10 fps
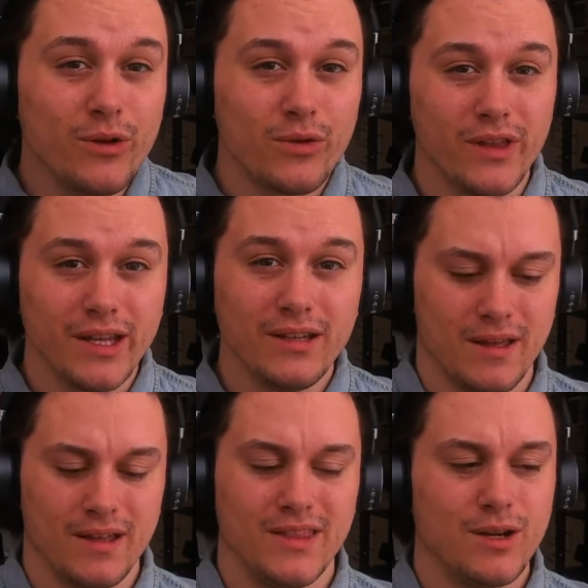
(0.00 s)
thing,
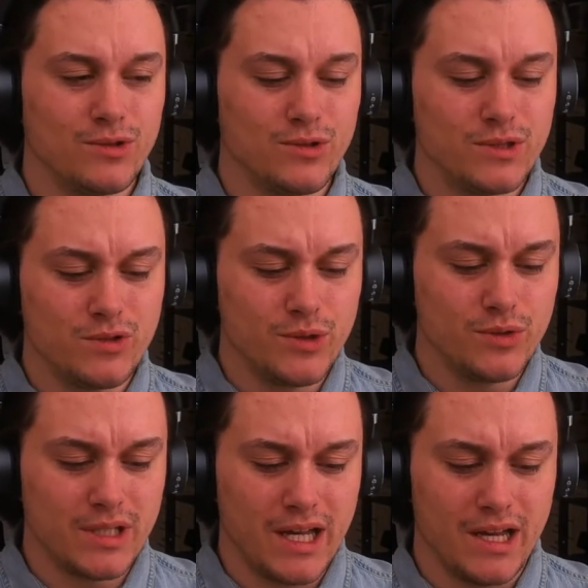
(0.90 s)
they're going to
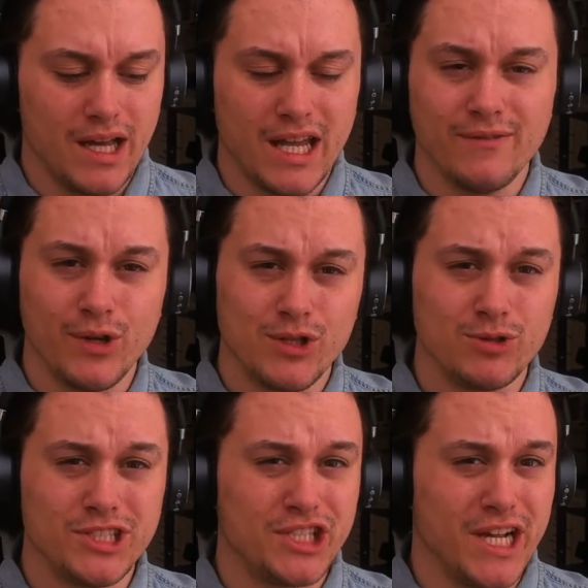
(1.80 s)
introduce an
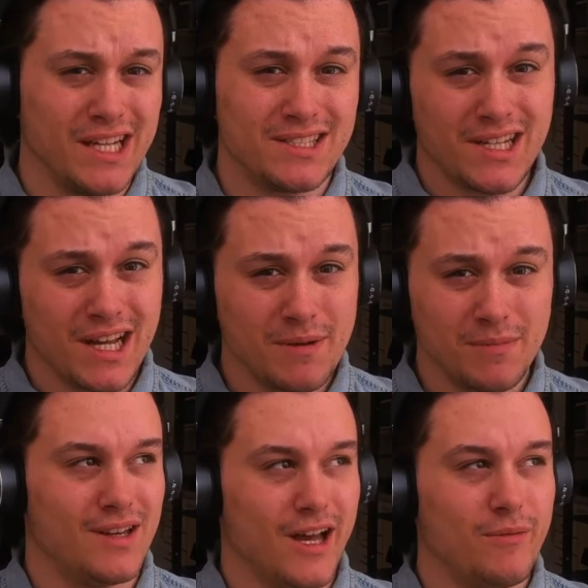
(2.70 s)
anniversary chance time.
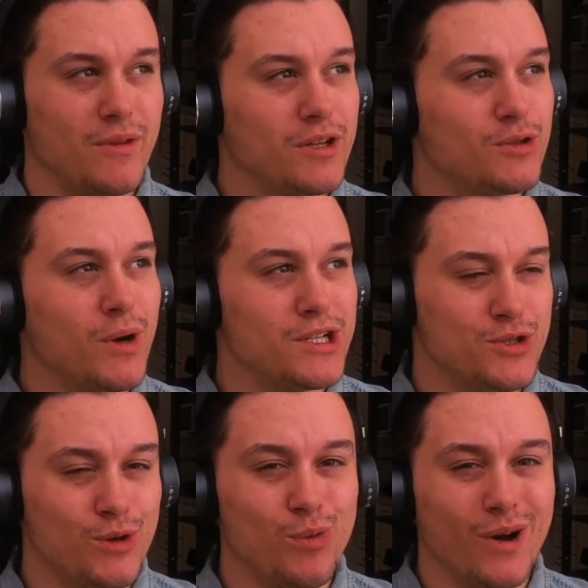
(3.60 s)
I'm not quite
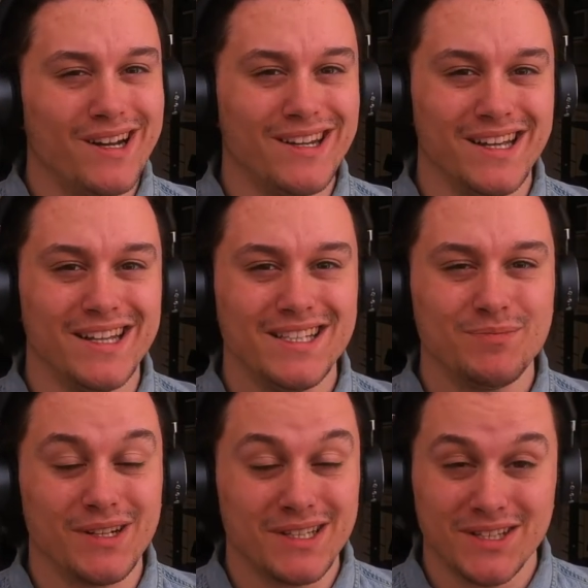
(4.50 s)
sure what it is,
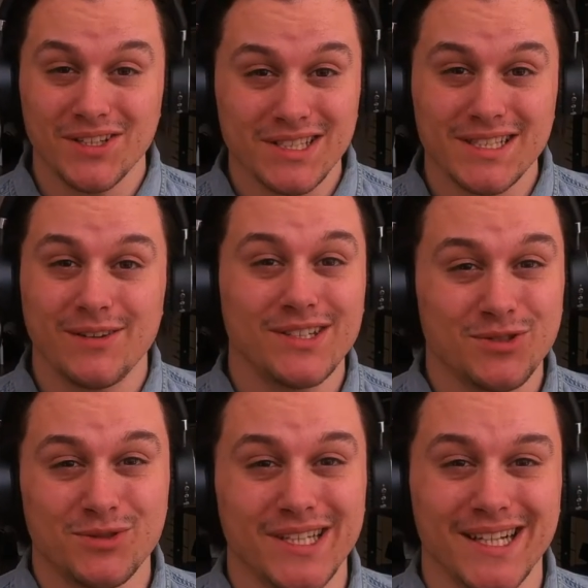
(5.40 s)
but it does sound
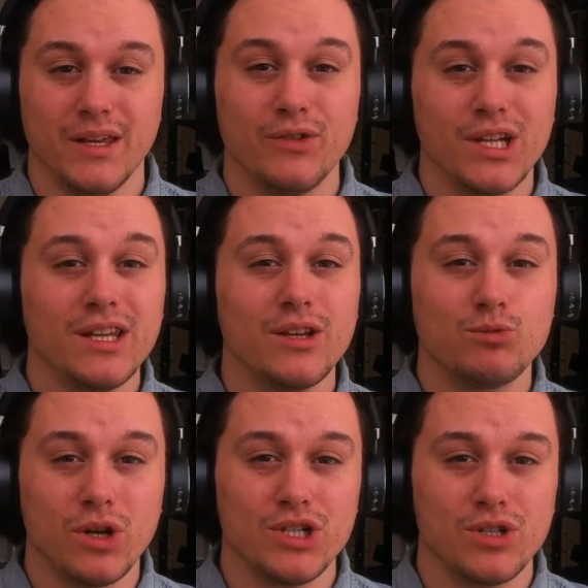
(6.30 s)
intriguing. If you clear the
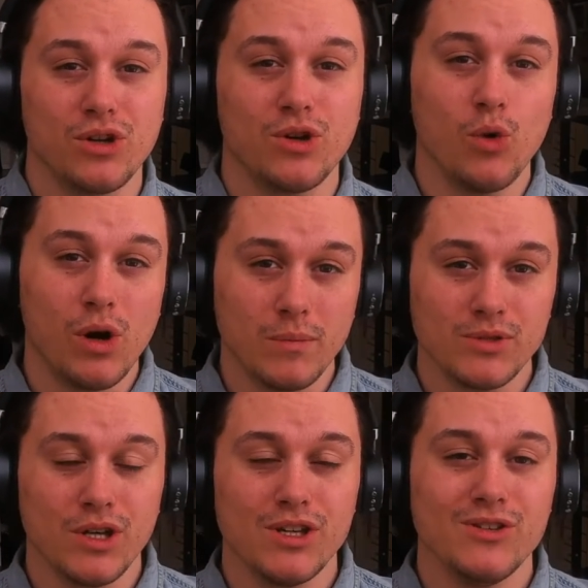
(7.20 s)
rush or
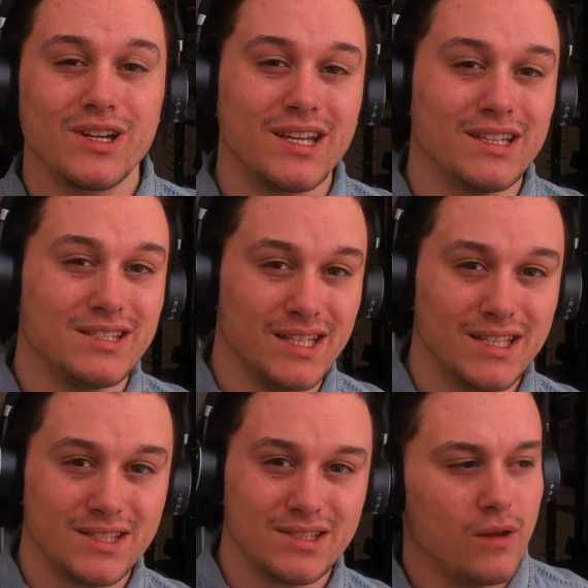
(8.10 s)
co-ops, you can get
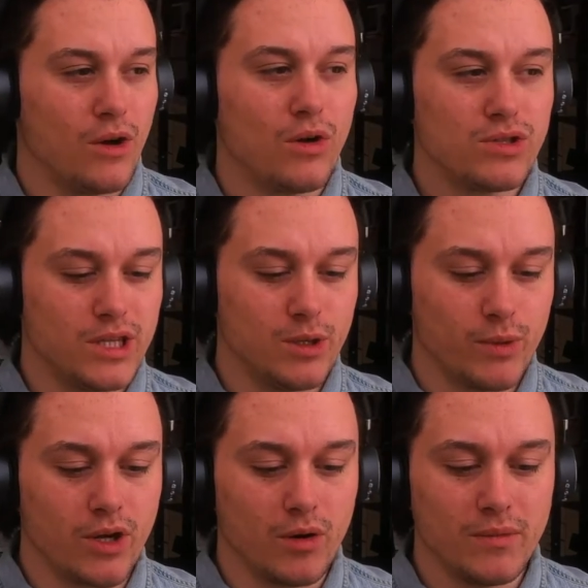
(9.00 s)
tickets. Also, they will
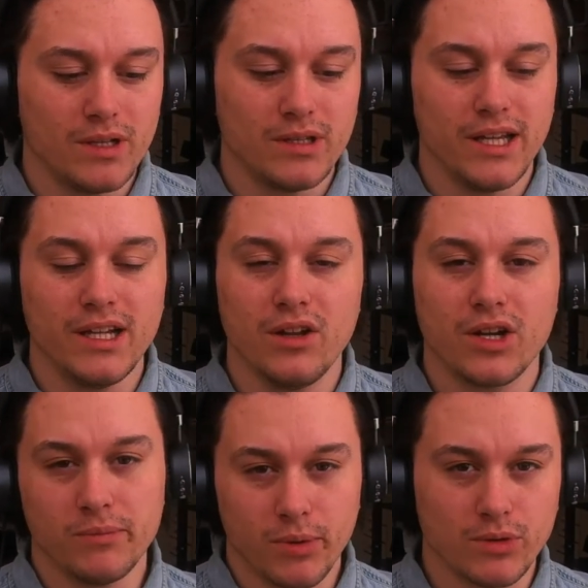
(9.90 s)
come in daily
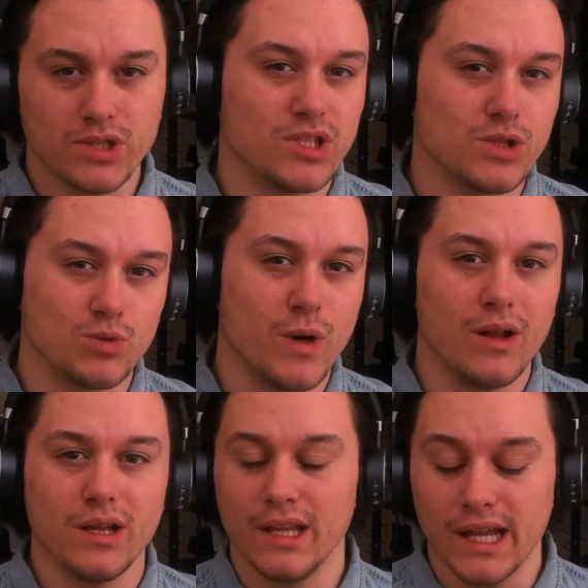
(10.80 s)
login bonuses as
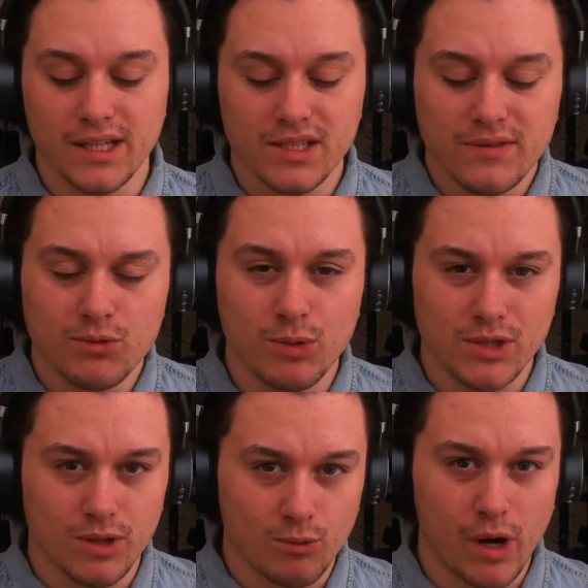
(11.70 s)
well, and like, there's different ways
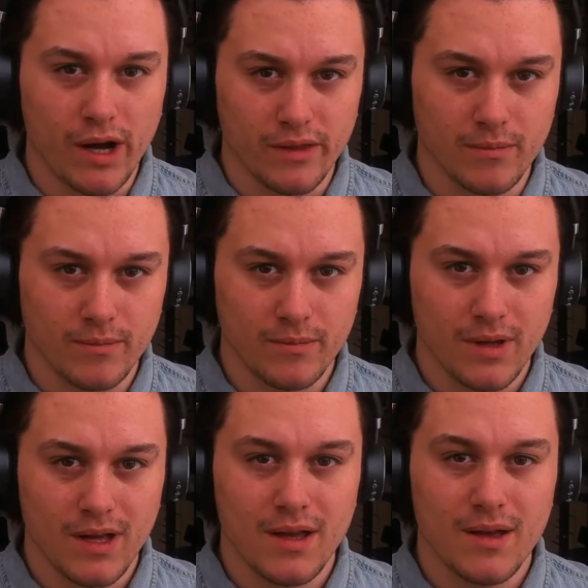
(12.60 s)
to acquire them.
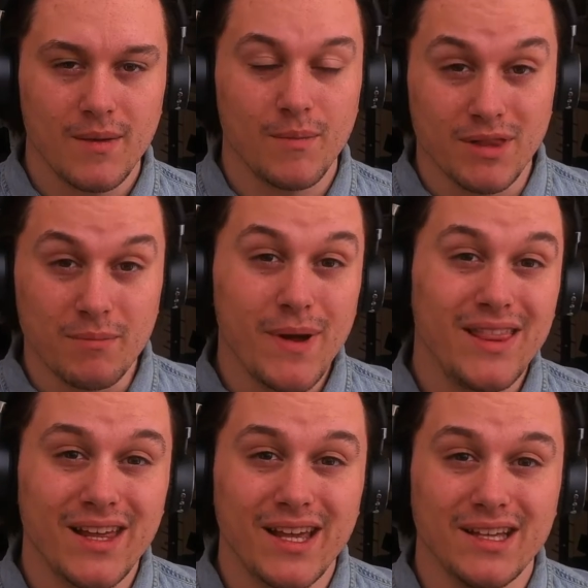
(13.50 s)
But the main
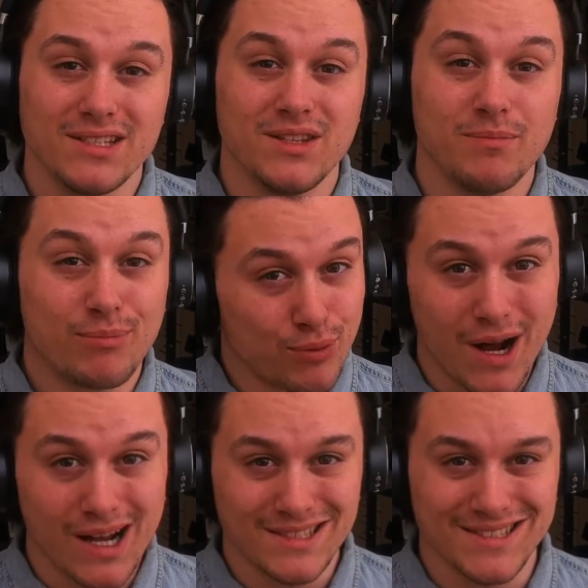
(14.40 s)
thing is the
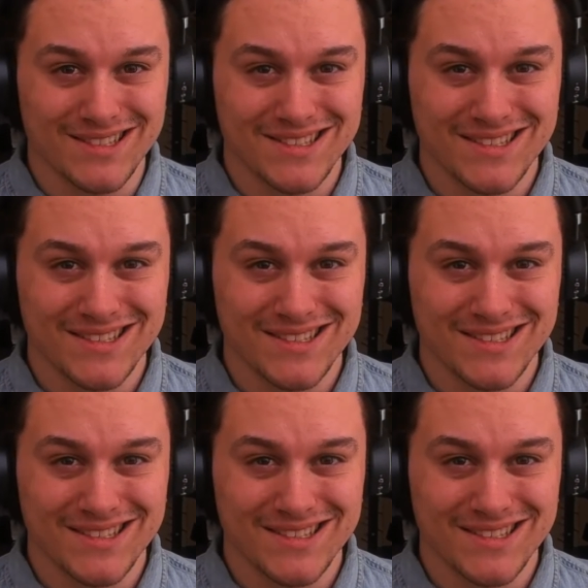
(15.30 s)
prizes.